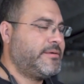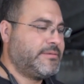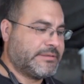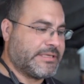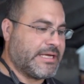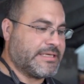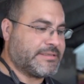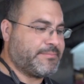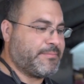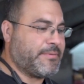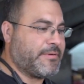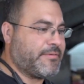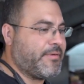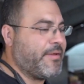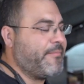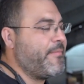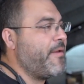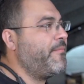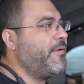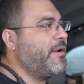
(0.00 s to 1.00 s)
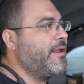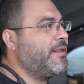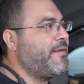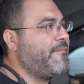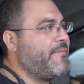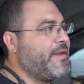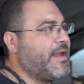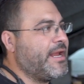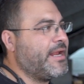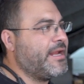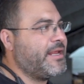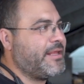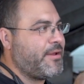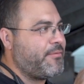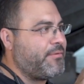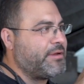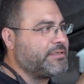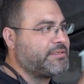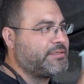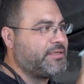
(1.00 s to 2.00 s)
Because remember in the beginning there
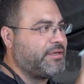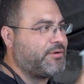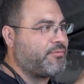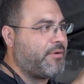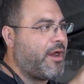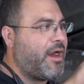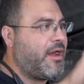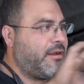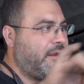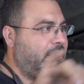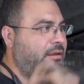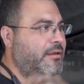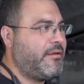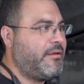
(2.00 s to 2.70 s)
was the rod.